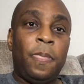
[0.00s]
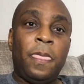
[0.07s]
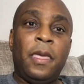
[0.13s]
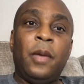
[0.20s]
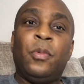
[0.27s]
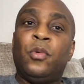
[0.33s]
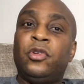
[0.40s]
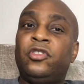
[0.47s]

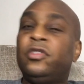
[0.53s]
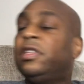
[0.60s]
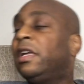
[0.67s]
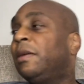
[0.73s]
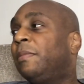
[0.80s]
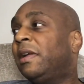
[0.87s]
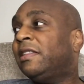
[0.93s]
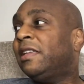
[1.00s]
April, what you
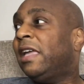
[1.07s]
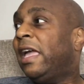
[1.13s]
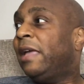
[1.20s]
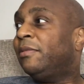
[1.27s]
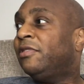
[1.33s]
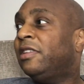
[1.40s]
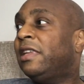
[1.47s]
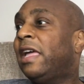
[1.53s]
think about the
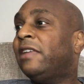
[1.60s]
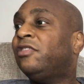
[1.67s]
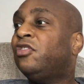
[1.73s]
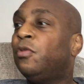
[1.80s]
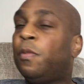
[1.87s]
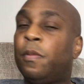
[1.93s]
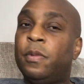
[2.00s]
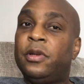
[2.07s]
games tonight?
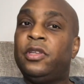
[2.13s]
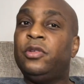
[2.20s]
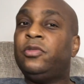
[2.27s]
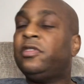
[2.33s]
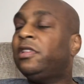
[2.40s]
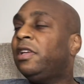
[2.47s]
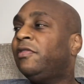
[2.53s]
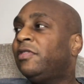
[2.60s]
Super
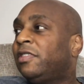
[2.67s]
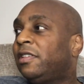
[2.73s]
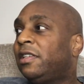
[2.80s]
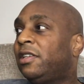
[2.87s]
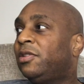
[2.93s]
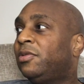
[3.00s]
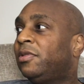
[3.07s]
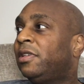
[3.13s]
producer, give us a
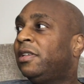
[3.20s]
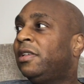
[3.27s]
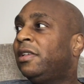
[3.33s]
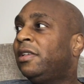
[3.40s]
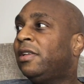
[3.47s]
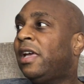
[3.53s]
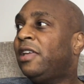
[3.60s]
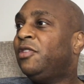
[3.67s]
little,
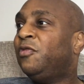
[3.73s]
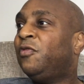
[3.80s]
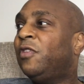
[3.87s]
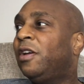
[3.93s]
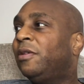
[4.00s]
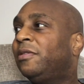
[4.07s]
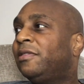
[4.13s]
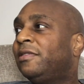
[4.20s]
how you felt?